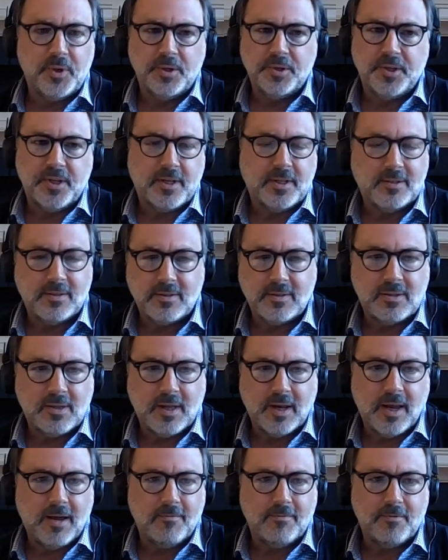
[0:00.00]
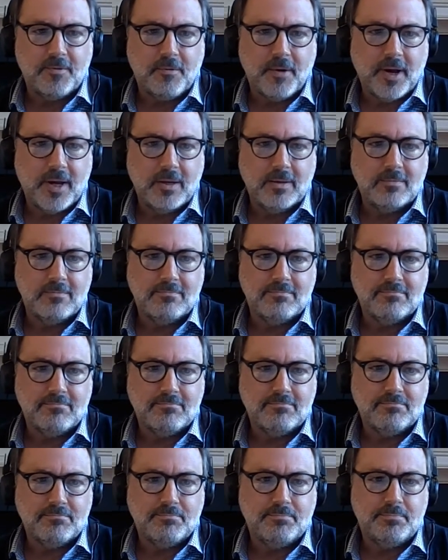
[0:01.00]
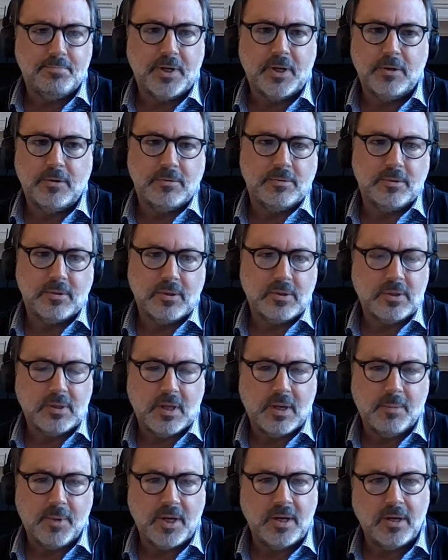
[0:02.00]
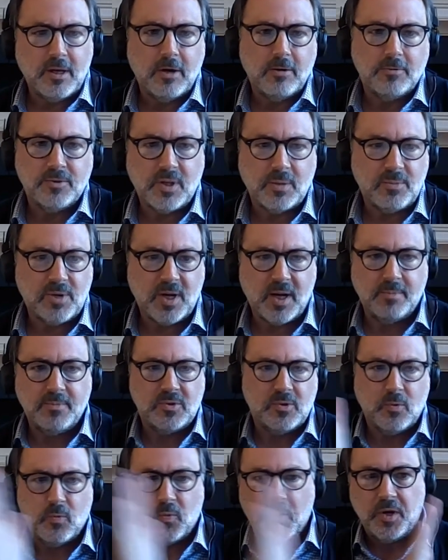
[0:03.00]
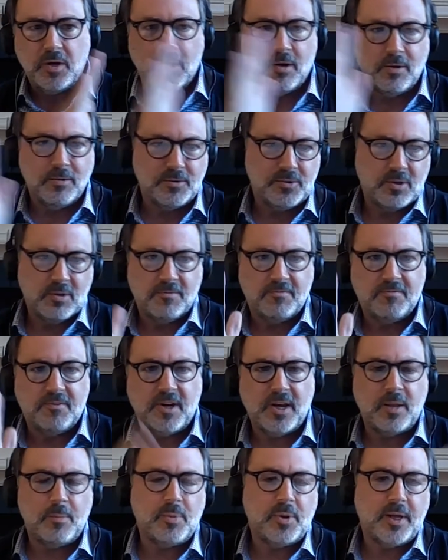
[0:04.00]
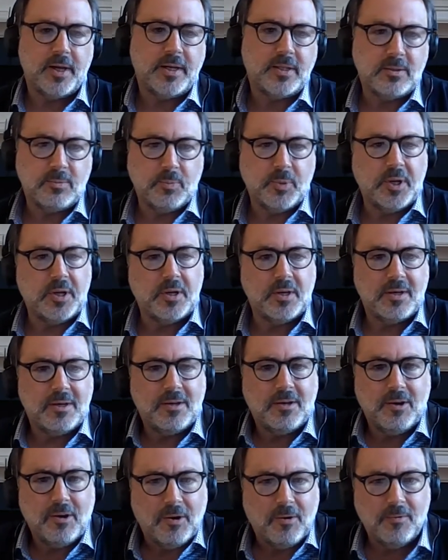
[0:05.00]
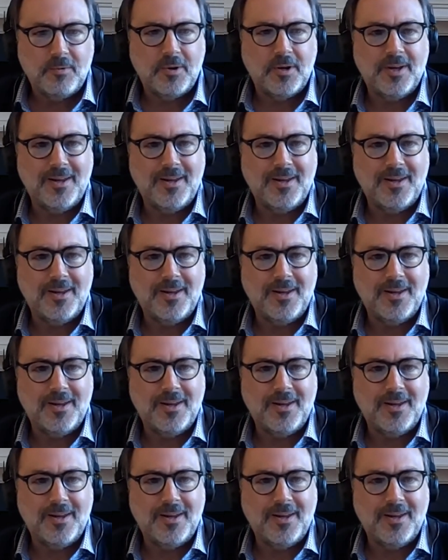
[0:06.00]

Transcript: buildings that have great bones. I mean, you know, sometimes a window's in a funny place, but you know,